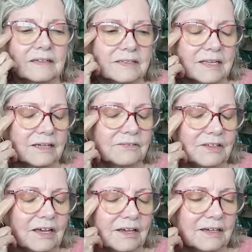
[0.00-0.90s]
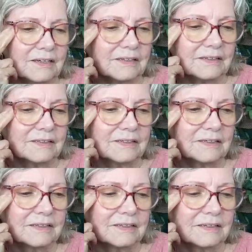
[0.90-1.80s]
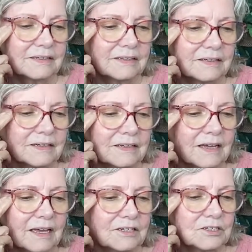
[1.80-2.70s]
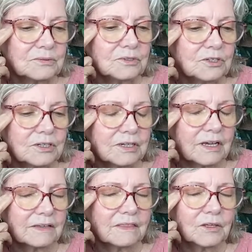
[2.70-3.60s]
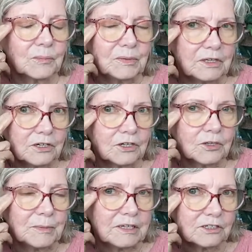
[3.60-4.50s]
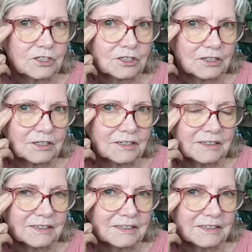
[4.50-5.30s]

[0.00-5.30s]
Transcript: side of the eye, and to look at the bigger picture